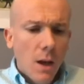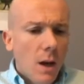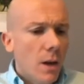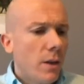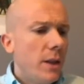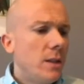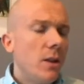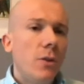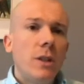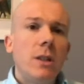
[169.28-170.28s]
Other things that
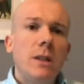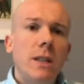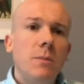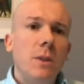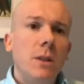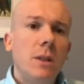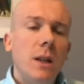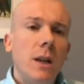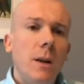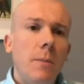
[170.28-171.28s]
the risk assessment
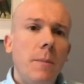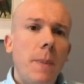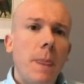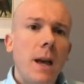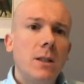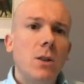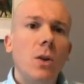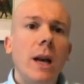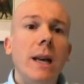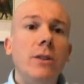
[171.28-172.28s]
has a
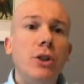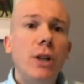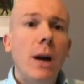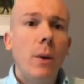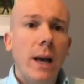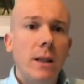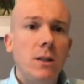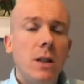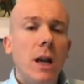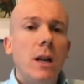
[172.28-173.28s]
look at is shower
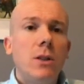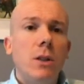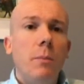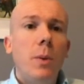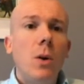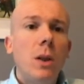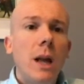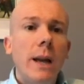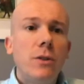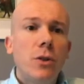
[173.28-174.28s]
heads. So the bug
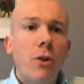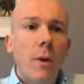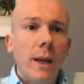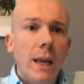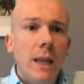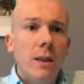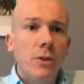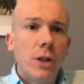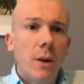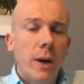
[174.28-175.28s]
likes growing in the
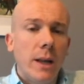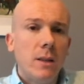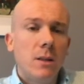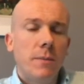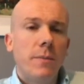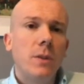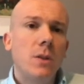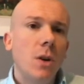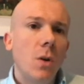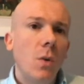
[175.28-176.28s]
shower heads.
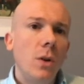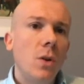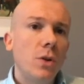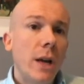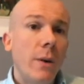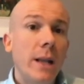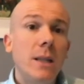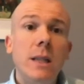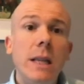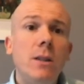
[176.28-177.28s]
So your shower
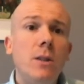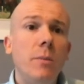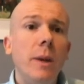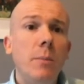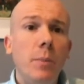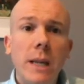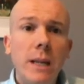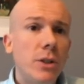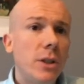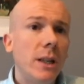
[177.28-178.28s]
heads need to be
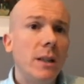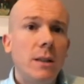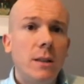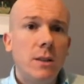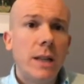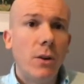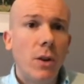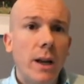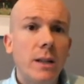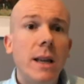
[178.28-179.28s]
bleached and
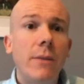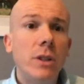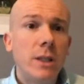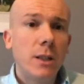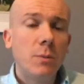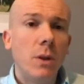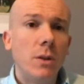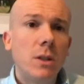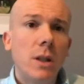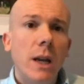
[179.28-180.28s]
sterilised every 6
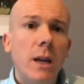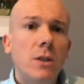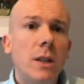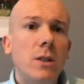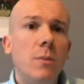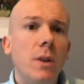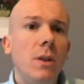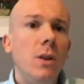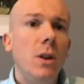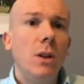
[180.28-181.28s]
months. So that's something
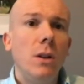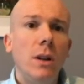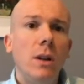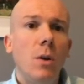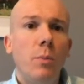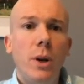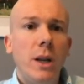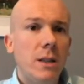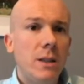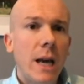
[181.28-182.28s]
that you can, put it in
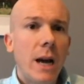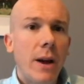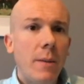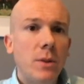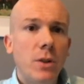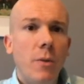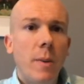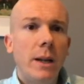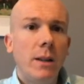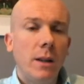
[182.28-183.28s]
your CRM as a
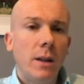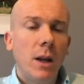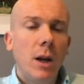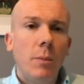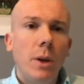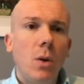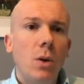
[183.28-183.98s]
reminder, but your